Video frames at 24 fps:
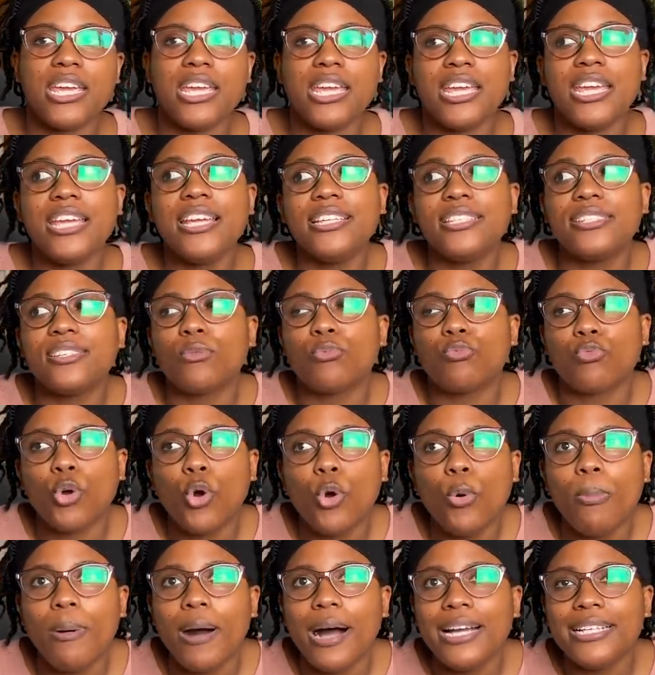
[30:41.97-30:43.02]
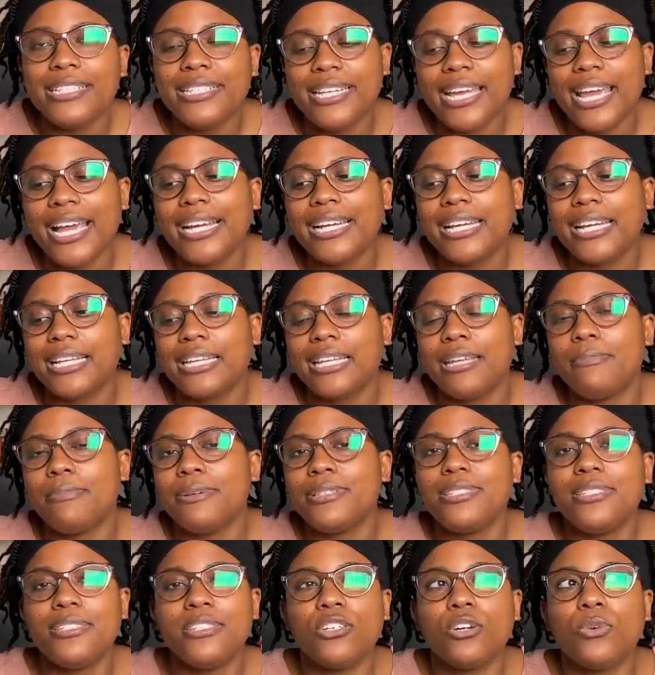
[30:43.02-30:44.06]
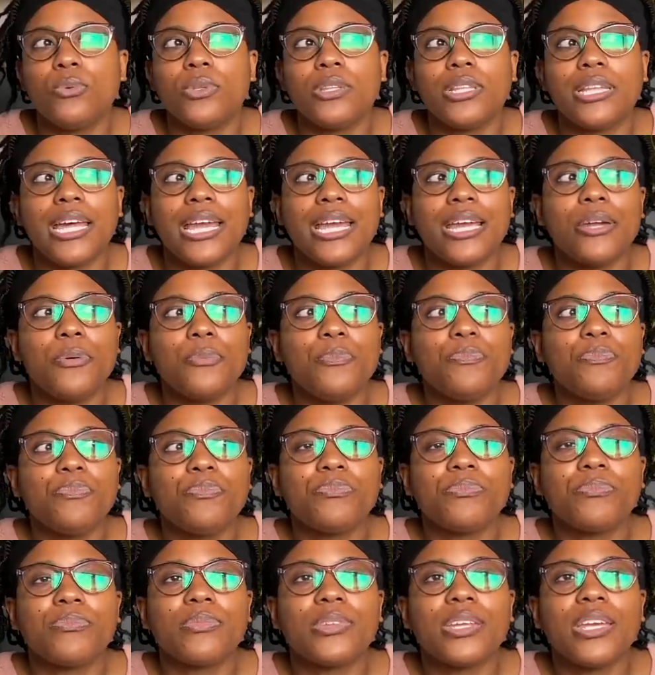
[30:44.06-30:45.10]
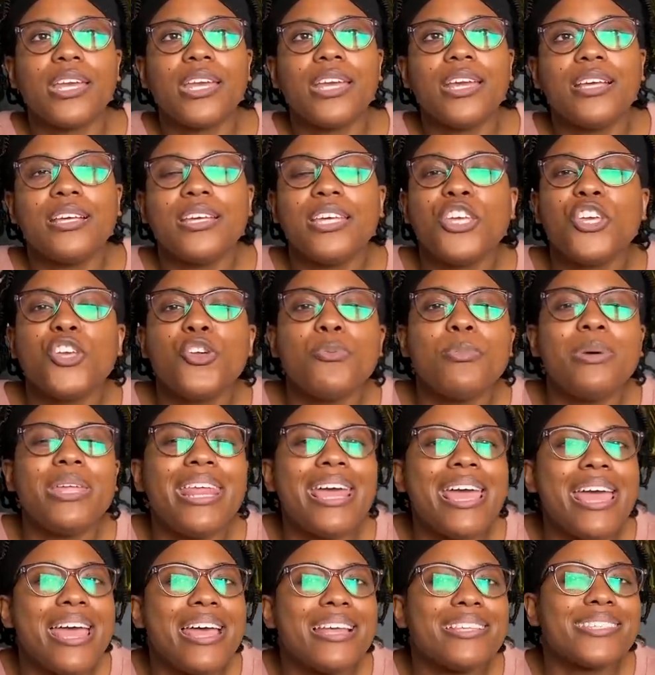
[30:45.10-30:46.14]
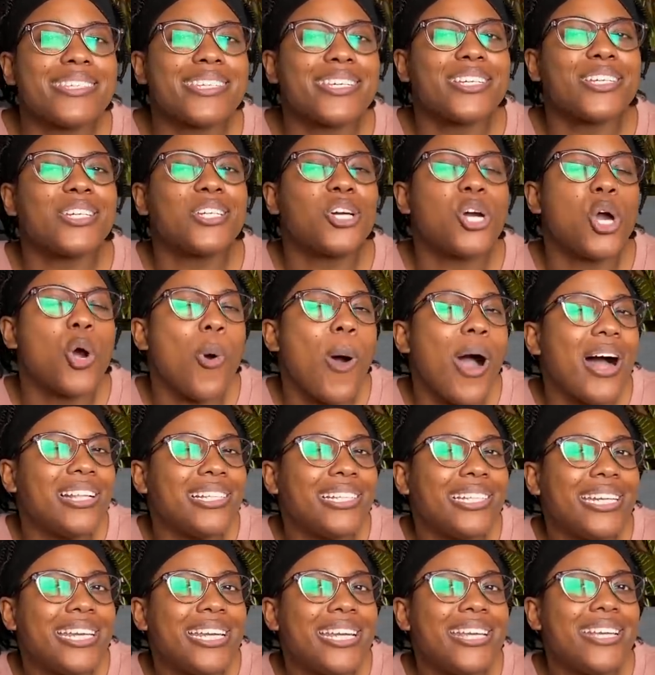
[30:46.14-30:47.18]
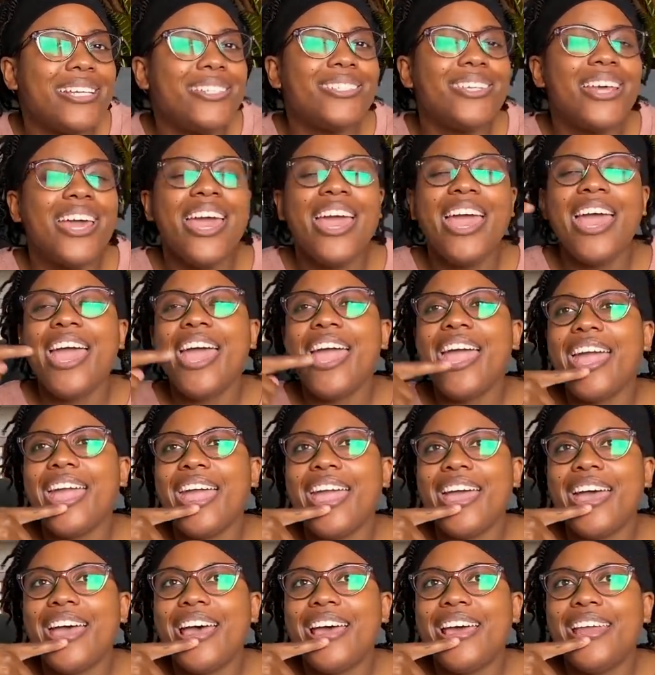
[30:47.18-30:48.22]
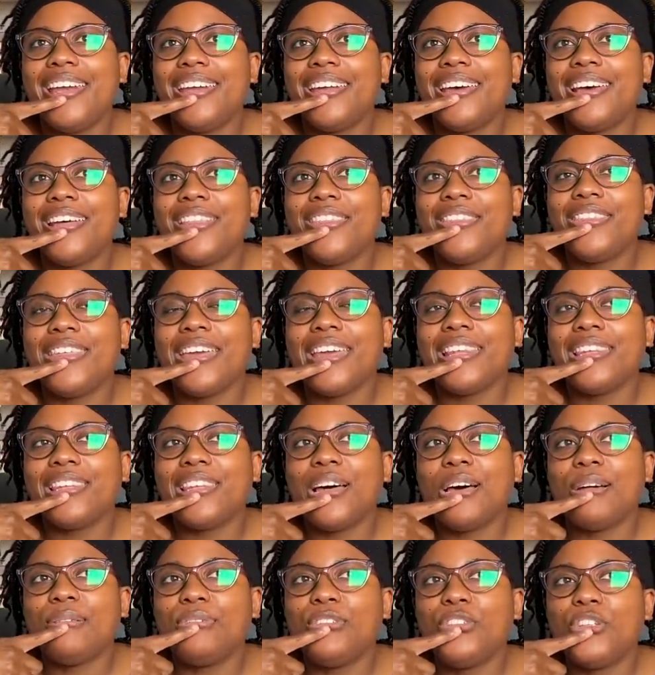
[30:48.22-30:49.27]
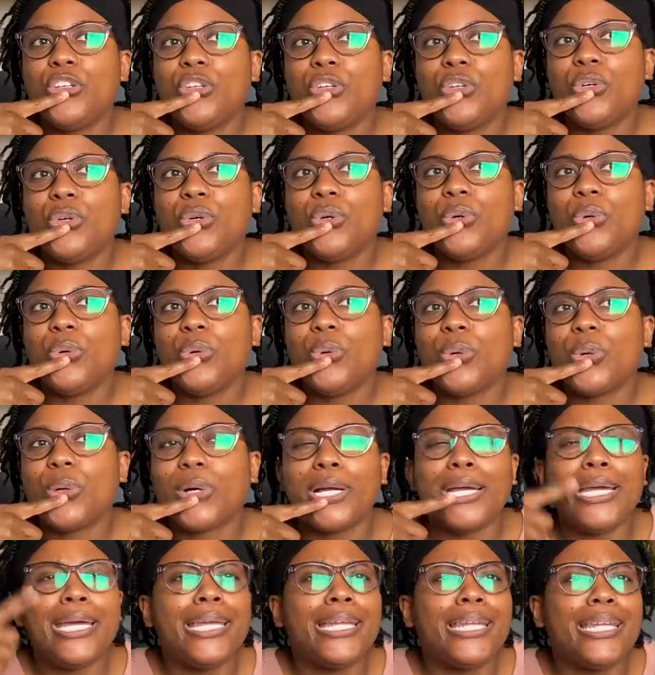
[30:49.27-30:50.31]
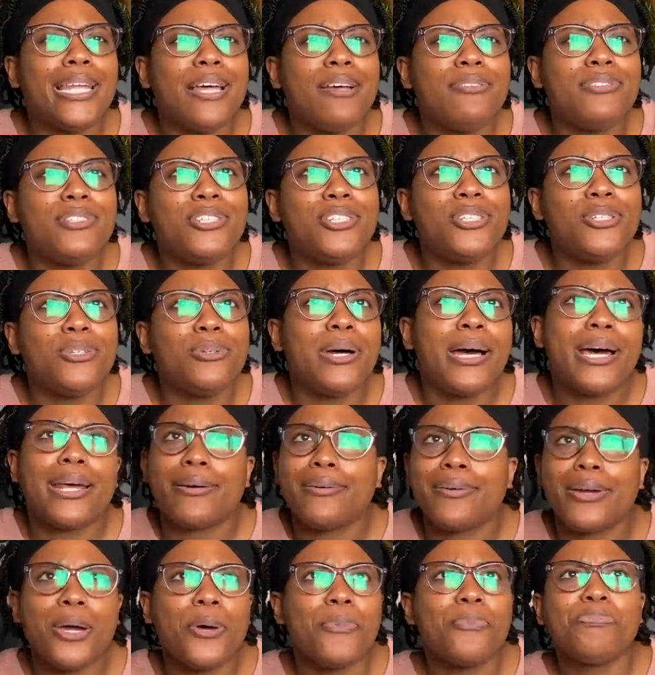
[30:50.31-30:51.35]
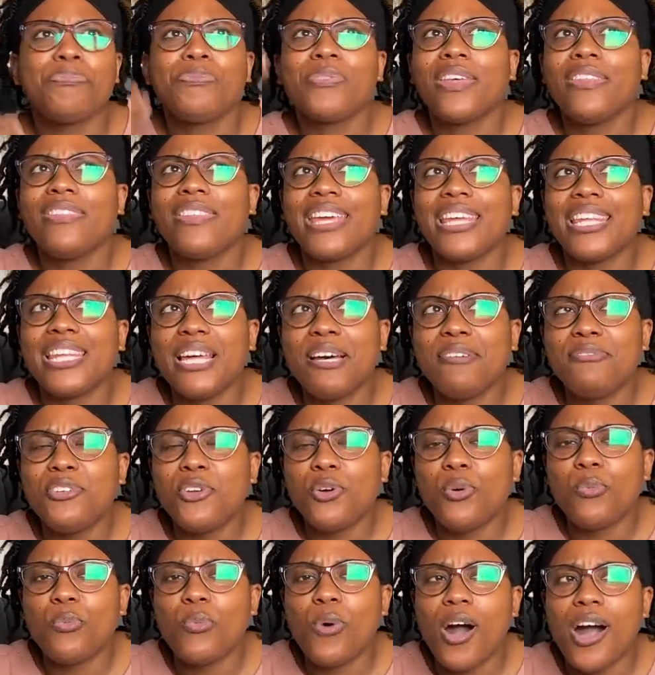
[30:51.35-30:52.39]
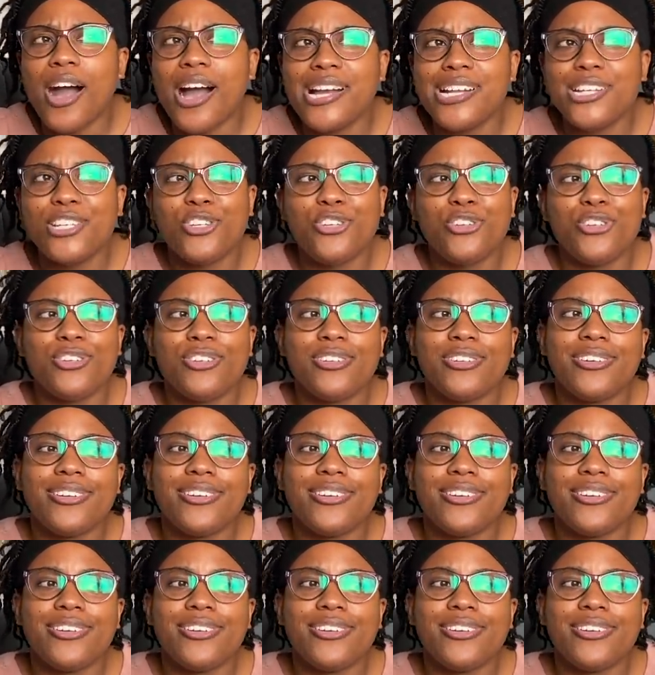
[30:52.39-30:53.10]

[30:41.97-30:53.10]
is a robot technically, but still with like human-esque qualities. And they love to, or it loves to, I don't know, they love to watch